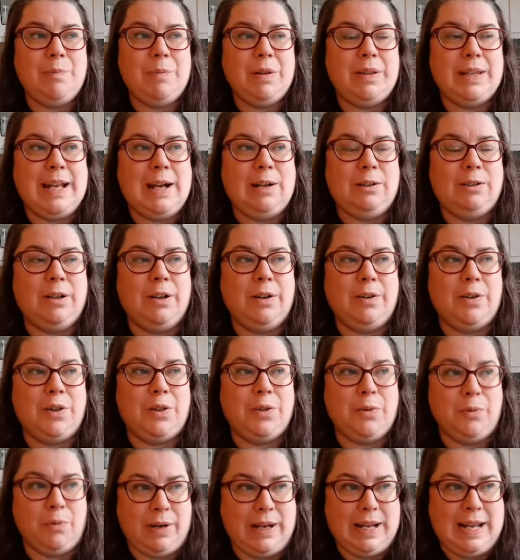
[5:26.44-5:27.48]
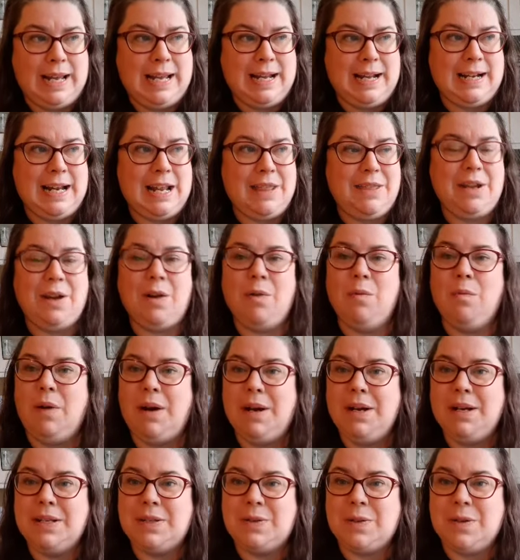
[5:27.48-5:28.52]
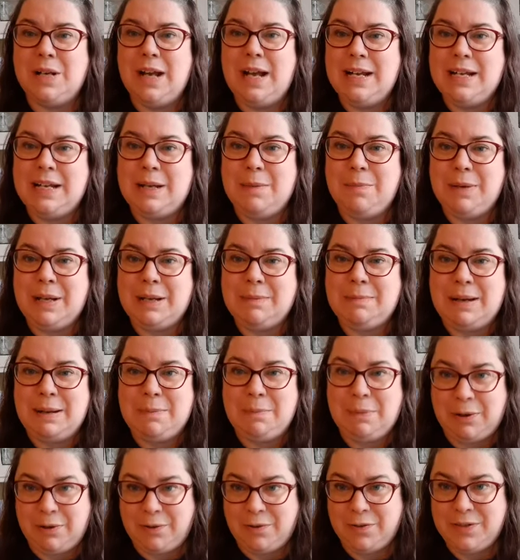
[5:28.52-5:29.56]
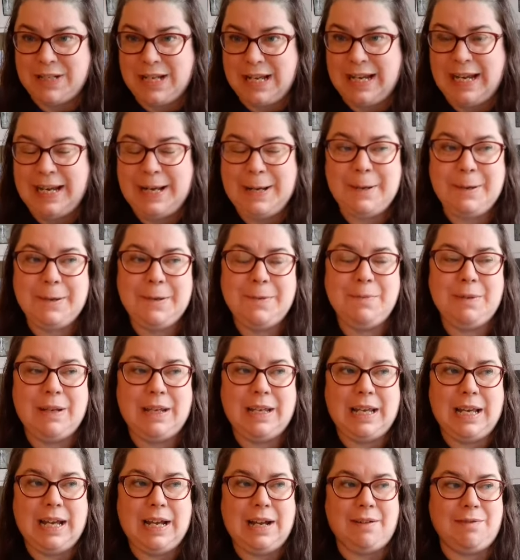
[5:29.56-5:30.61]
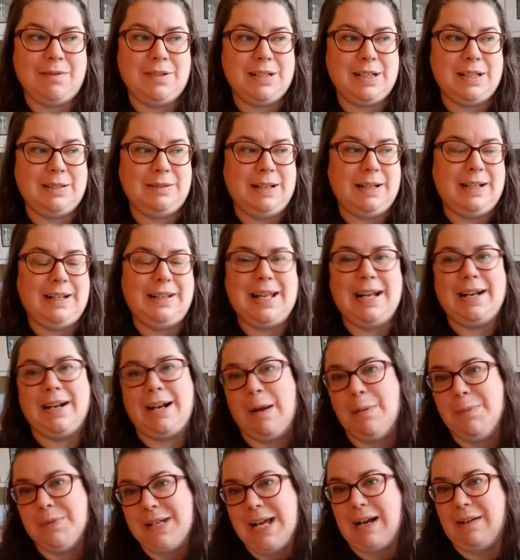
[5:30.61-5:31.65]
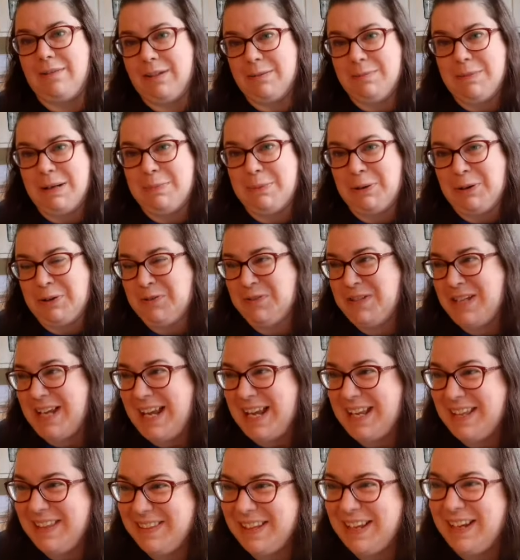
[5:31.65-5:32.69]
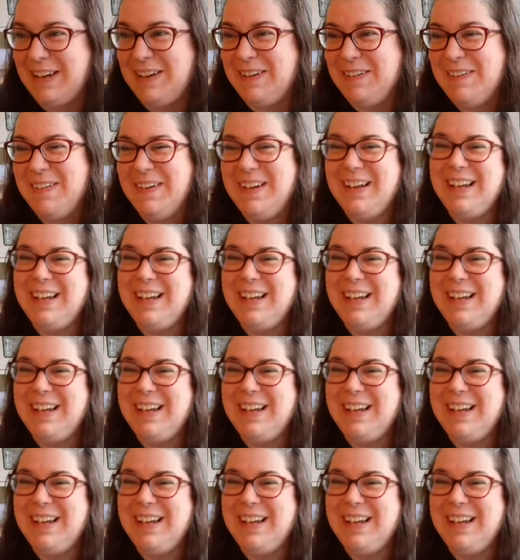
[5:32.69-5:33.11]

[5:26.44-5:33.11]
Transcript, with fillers: the other three, and I think one is going to end up being my birthday gift, and th that comes after my birthday. So,